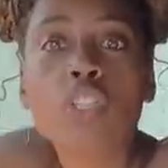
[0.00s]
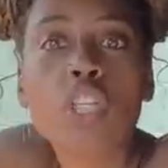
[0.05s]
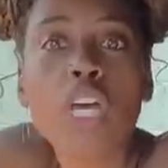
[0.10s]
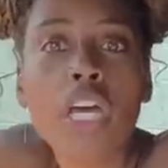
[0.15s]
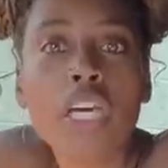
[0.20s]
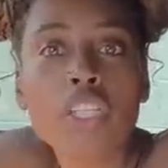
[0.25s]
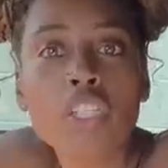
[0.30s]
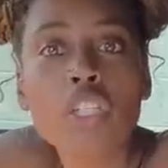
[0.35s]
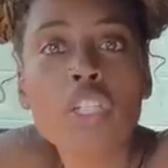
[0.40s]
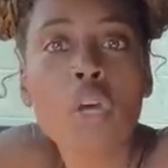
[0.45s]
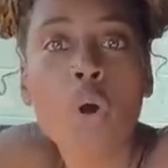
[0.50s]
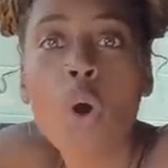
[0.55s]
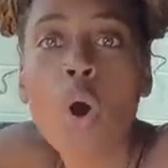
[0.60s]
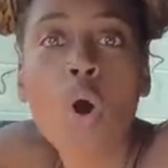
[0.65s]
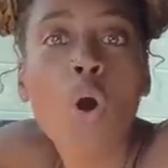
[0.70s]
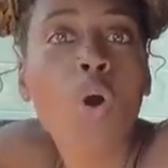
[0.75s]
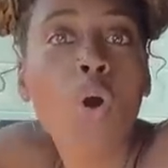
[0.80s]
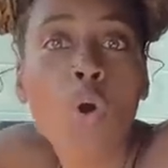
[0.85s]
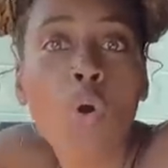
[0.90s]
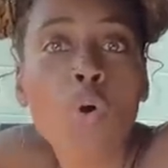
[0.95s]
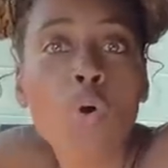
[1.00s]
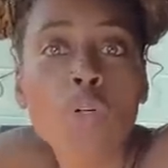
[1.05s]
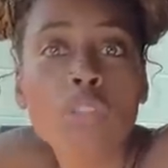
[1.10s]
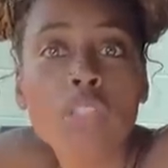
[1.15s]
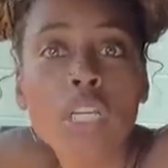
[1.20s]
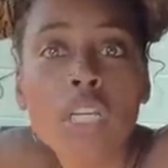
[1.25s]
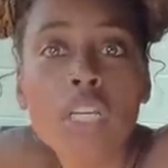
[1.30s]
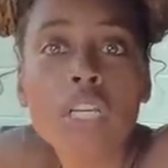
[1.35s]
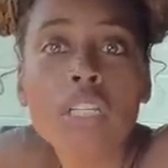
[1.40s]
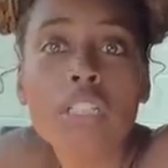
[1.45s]
touch or
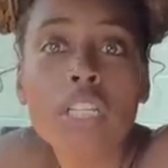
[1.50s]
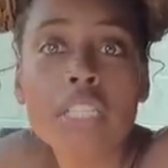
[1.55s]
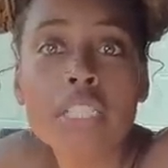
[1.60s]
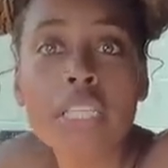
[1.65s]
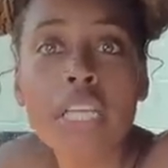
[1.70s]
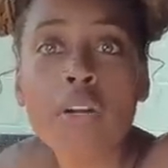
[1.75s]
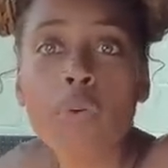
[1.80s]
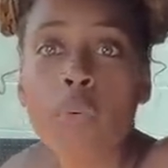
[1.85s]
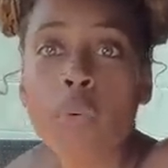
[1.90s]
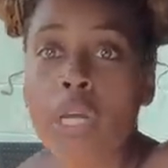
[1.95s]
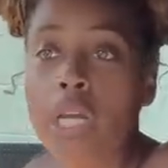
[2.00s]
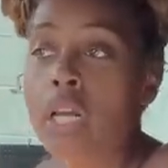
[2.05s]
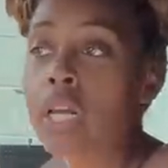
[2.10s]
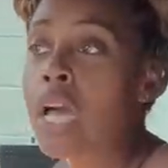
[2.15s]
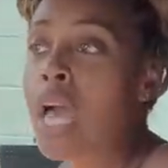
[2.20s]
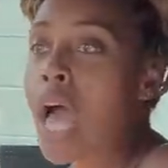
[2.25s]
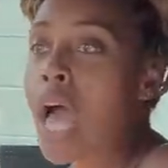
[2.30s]
hold the steering wheel